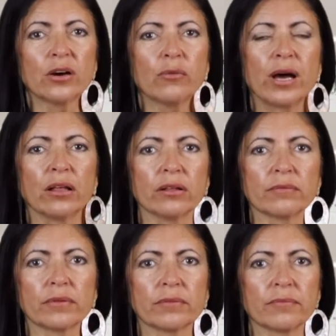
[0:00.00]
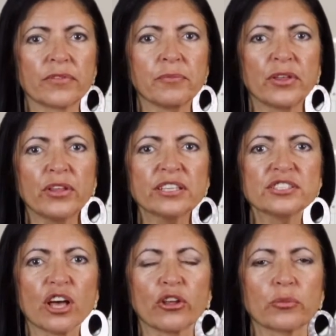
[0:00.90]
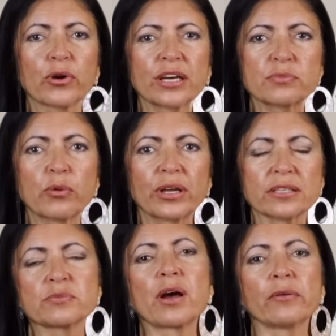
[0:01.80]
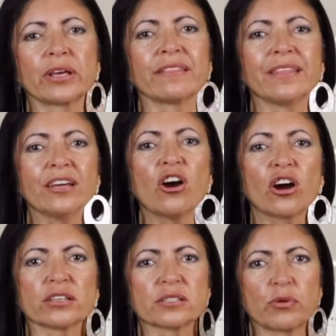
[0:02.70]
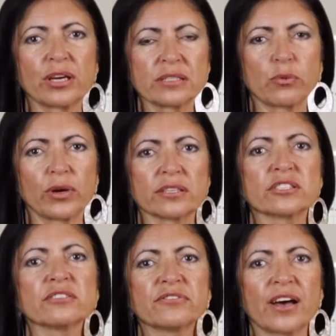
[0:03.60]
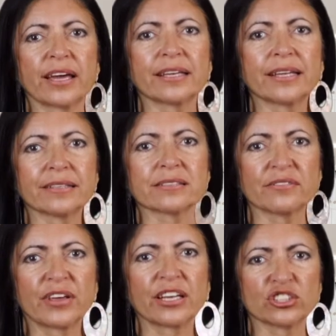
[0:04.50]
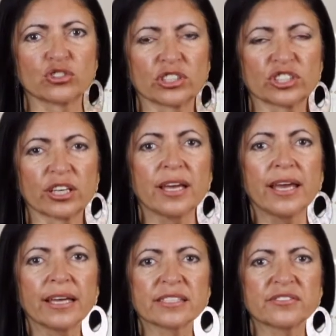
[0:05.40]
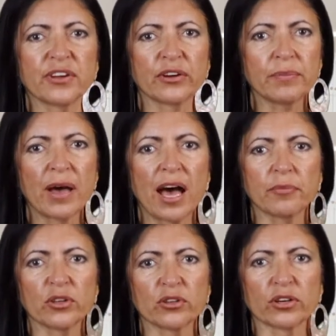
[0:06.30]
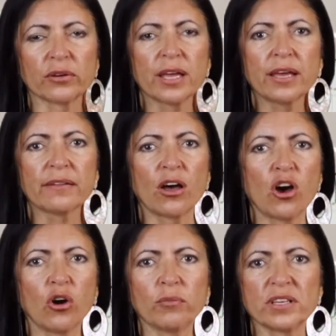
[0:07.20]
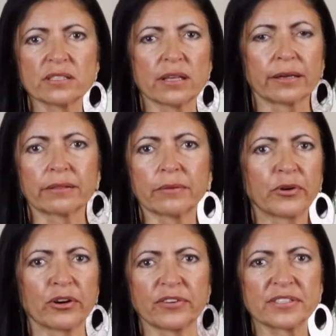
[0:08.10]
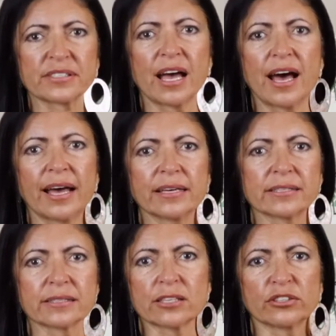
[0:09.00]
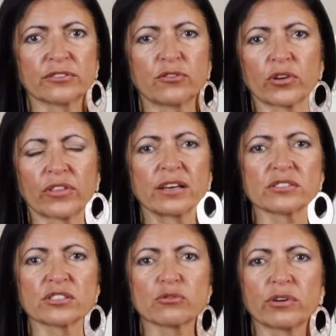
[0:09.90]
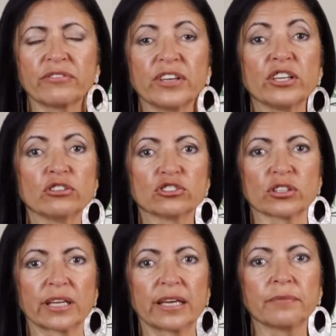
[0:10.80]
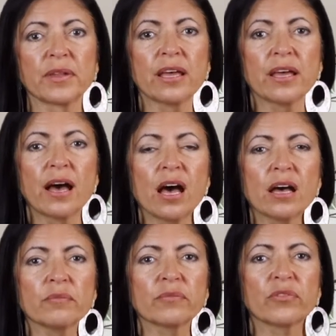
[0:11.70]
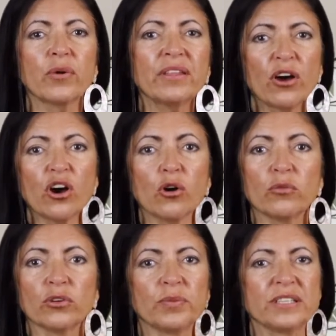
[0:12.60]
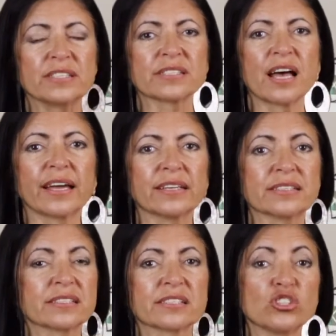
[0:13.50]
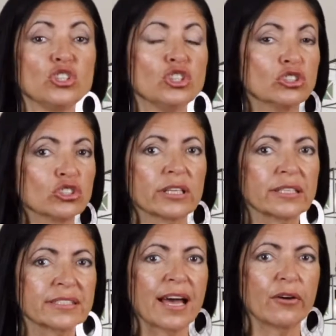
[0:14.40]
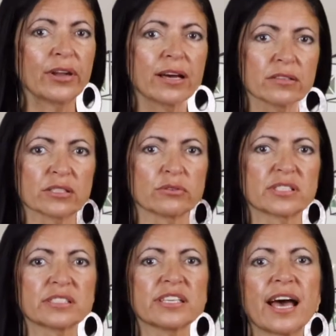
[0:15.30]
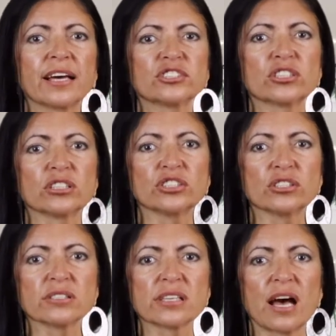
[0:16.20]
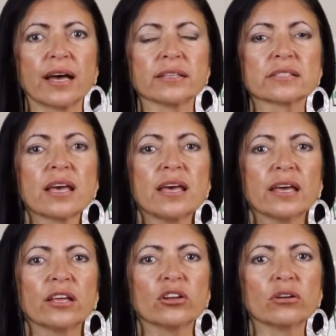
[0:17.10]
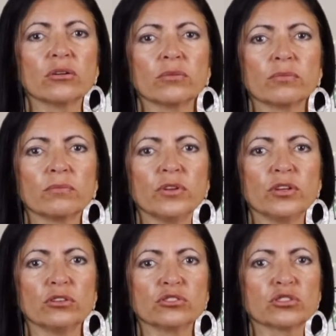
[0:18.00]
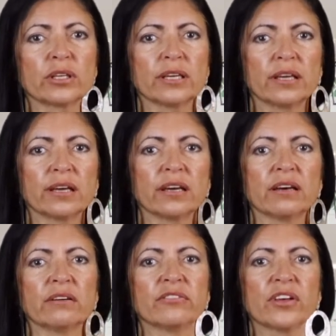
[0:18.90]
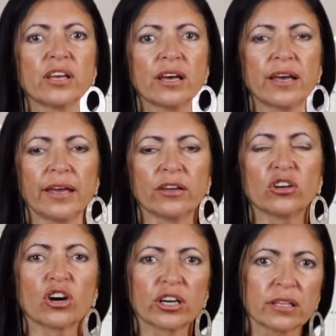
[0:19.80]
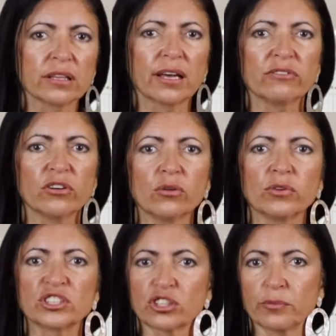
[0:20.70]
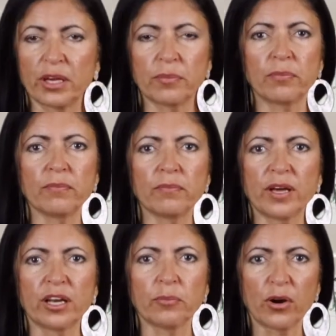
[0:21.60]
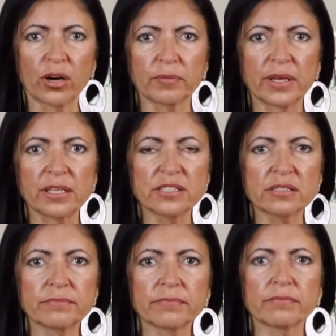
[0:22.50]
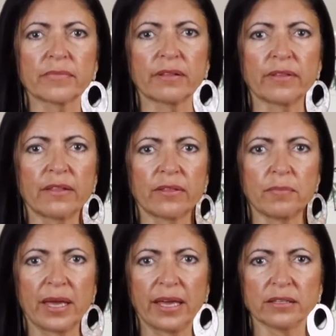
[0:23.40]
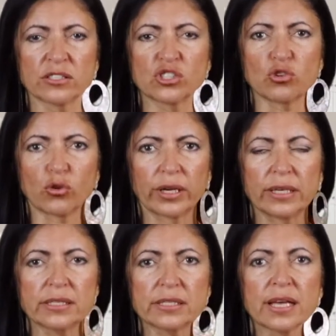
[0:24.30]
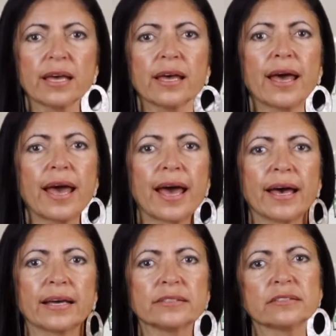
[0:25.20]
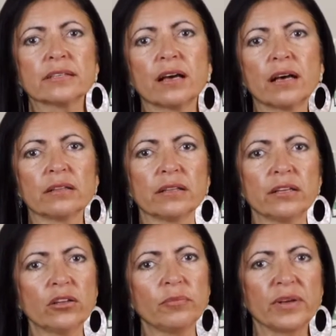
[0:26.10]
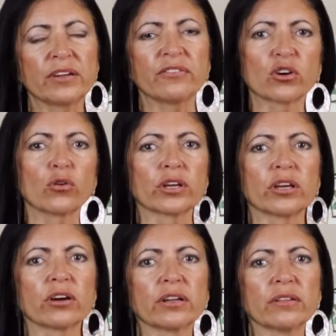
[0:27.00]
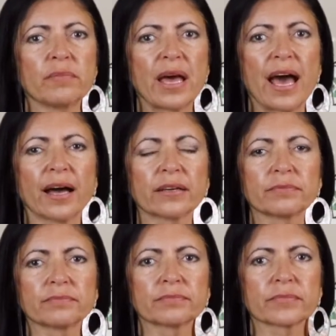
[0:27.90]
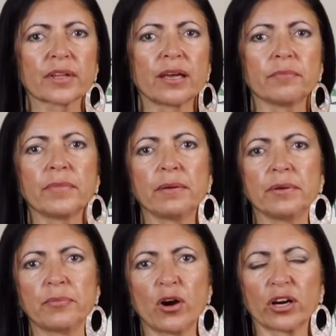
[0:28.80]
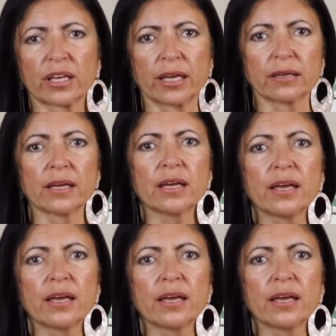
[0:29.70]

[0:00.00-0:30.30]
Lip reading: Well, the $1 million price point is probably the hardest price point to find in Savannah, Georgia. It's very popular. The home is like the perfect size. It's under 4,000 square feet usually. The way the home would be designed is it's usually a townhouse, so it's attached on 2 sides. It'll usually give a garden level, which could be an apartment, and then the main stories, and a little bit of a courtyard in the back, and maybe parking.